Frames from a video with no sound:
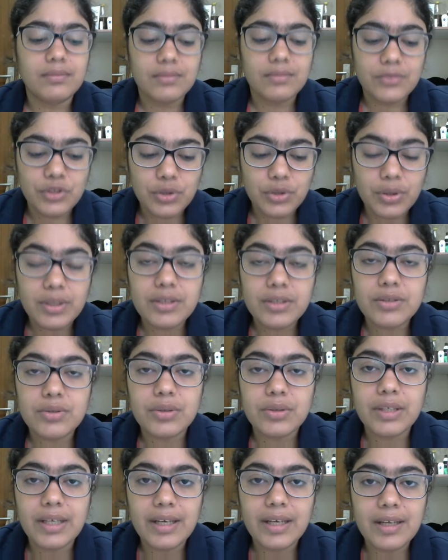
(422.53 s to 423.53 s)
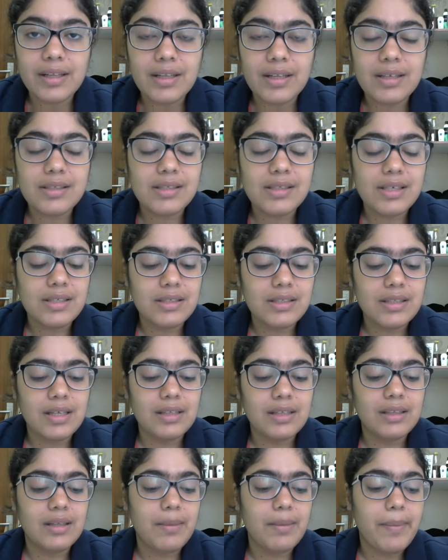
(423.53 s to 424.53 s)
joined together such
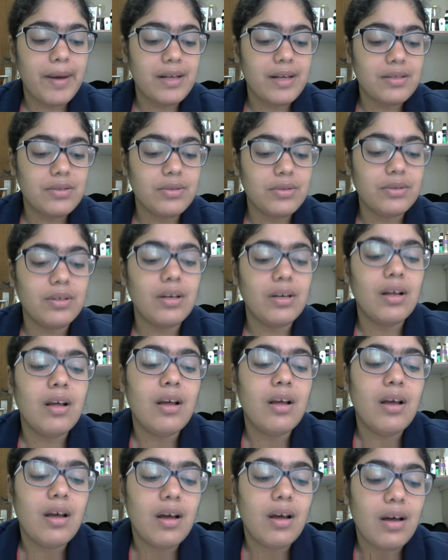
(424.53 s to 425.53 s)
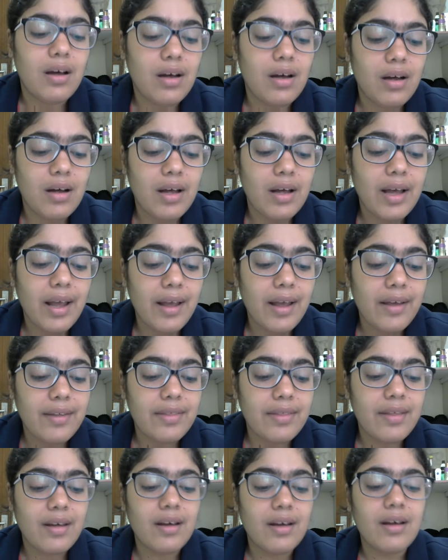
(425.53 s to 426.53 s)
that the person
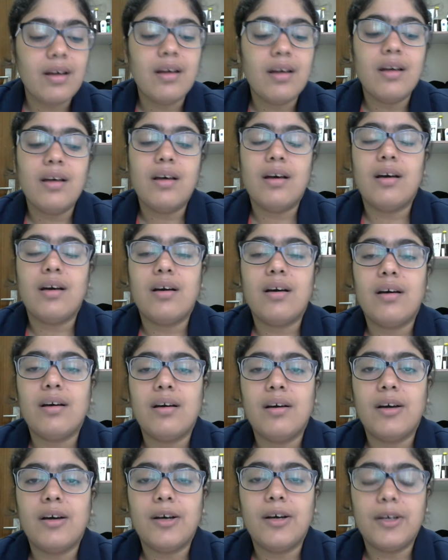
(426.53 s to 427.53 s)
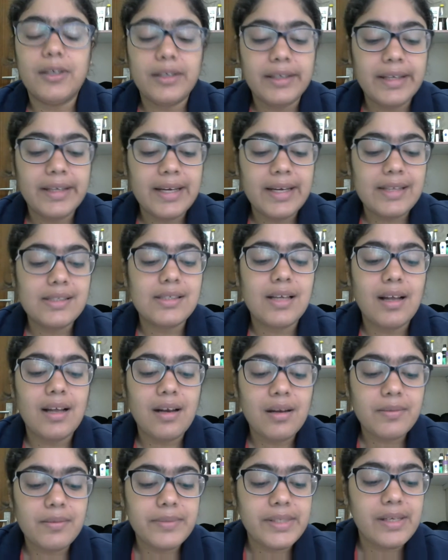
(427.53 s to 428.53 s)
either gets a
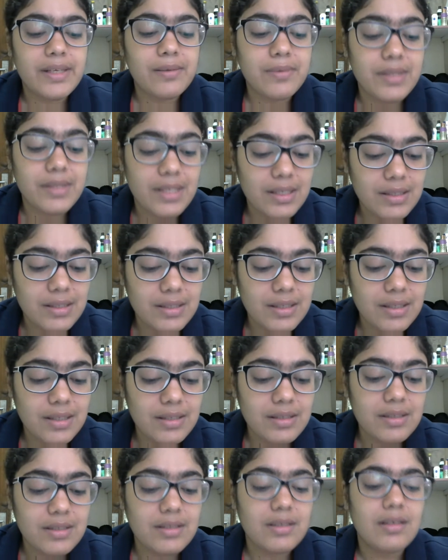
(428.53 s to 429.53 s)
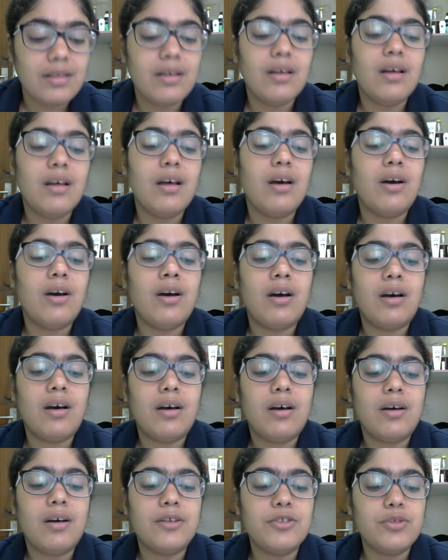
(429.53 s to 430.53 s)
lump sum sentence
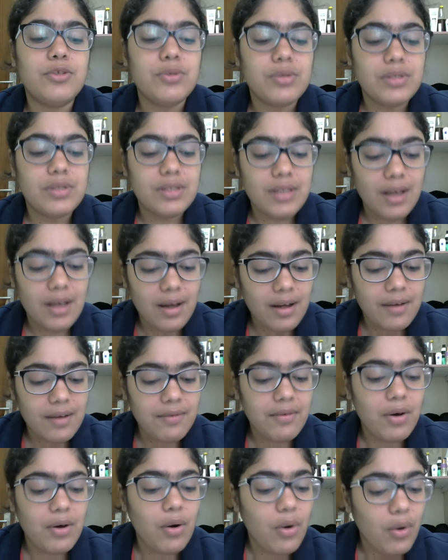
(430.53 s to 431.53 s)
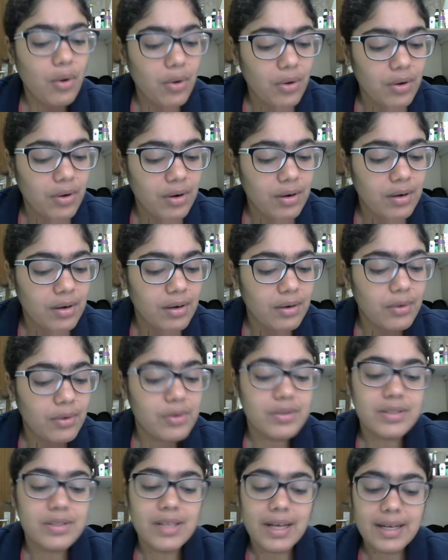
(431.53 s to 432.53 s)
to serve, or
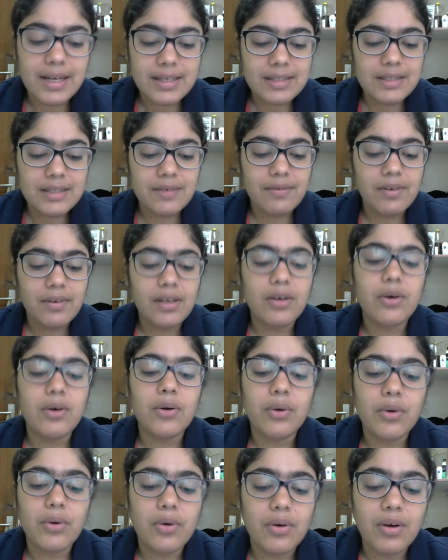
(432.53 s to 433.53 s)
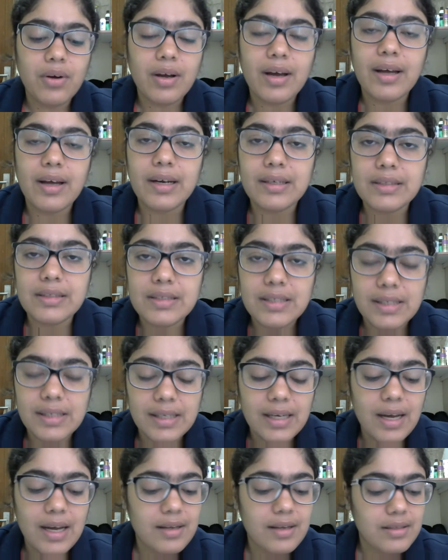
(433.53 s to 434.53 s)
consecutively or
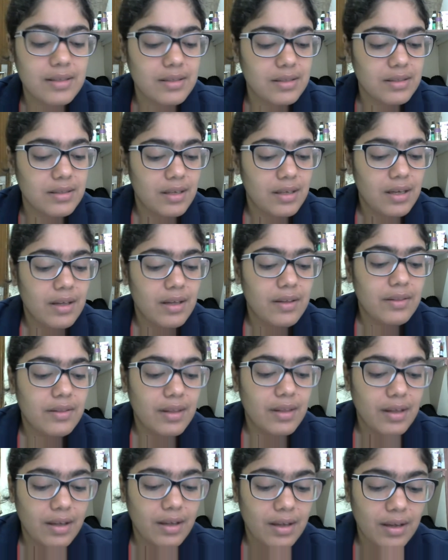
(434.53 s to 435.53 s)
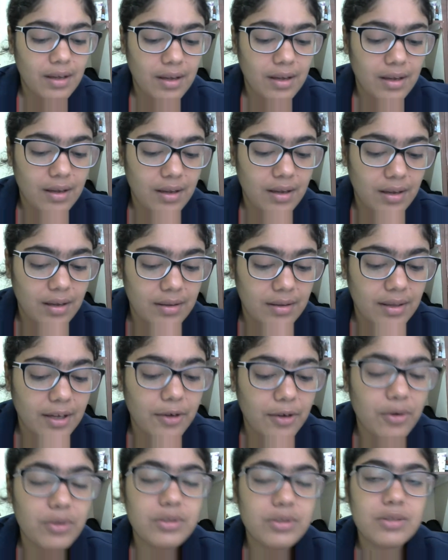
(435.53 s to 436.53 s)
concurrently as the
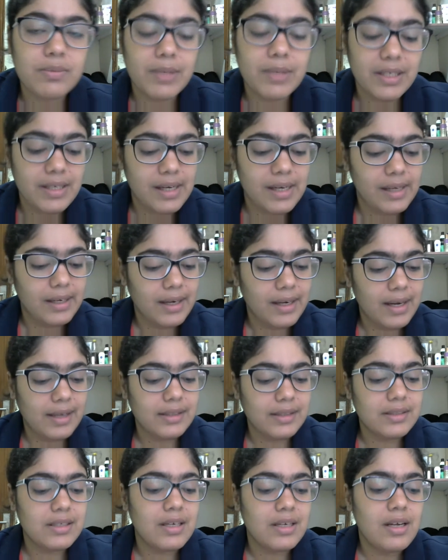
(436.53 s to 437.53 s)
court may direct.